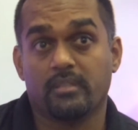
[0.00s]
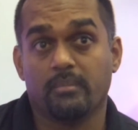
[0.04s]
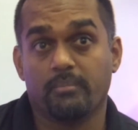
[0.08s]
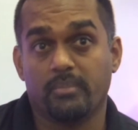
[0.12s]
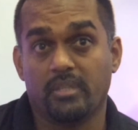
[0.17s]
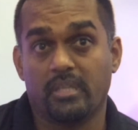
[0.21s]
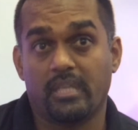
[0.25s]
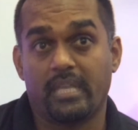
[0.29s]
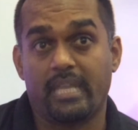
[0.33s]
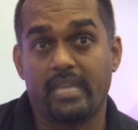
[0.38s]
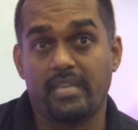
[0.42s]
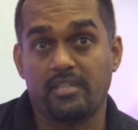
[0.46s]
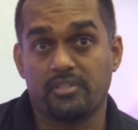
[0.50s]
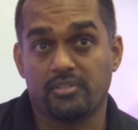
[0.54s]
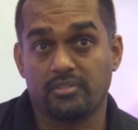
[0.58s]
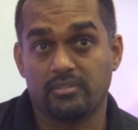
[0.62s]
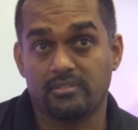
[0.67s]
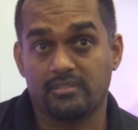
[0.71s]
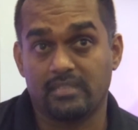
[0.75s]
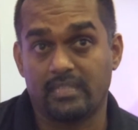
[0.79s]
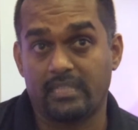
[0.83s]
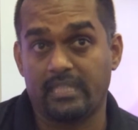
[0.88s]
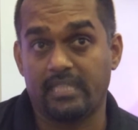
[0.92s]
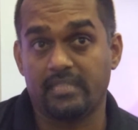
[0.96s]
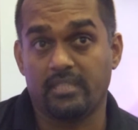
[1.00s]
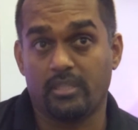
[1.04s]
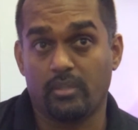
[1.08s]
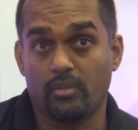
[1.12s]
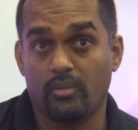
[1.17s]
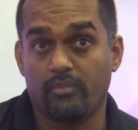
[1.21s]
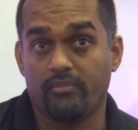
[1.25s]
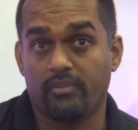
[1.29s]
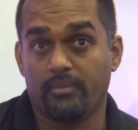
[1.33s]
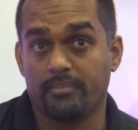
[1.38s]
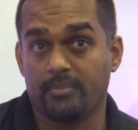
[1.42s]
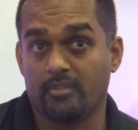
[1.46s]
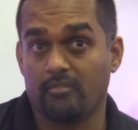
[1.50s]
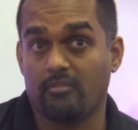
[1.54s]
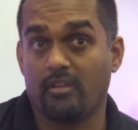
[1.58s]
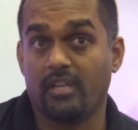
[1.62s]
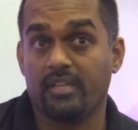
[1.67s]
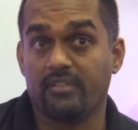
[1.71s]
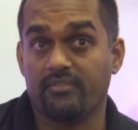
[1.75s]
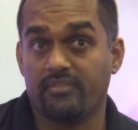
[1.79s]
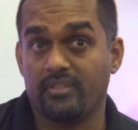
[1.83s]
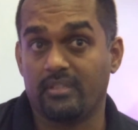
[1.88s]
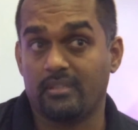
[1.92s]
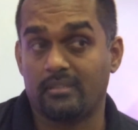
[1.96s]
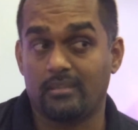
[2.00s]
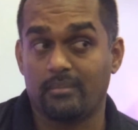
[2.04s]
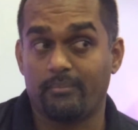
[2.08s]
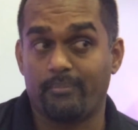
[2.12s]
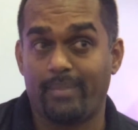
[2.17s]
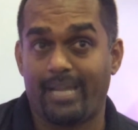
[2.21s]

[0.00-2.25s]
communications that need to go from the ride vehicle